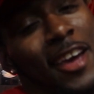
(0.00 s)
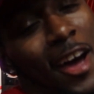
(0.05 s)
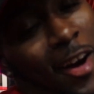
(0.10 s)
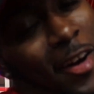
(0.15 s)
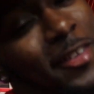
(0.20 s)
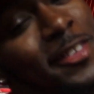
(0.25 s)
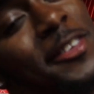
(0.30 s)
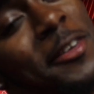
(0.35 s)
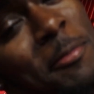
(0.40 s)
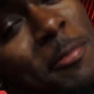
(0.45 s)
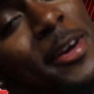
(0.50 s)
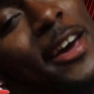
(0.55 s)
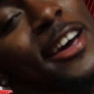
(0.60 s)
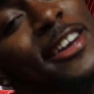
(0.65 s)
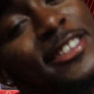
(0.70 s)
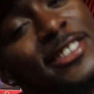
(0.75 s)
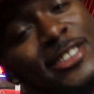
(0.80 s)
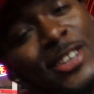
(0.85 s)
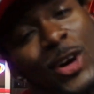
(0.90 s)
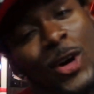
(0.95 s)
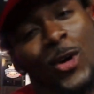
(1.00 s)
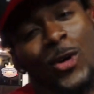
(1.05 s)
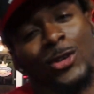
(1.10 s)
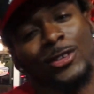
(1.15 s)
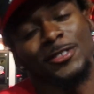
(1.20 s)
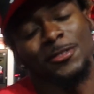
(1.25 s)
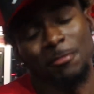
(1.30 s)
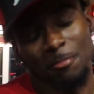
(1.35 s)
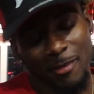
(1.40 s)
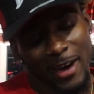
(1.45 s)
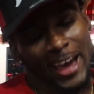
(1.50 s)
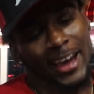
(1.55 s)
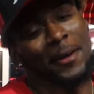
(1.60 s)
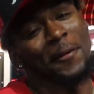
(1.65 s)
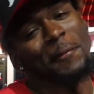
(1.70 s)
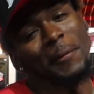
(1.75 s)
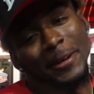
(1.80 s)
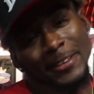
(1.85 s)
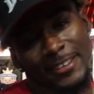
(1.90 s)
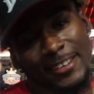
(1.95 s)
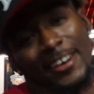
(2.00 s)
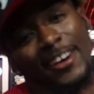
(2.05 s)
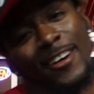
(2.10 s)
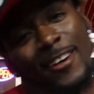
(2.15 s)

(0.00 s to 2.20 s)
Y'all gonna see me at the shows, backing with the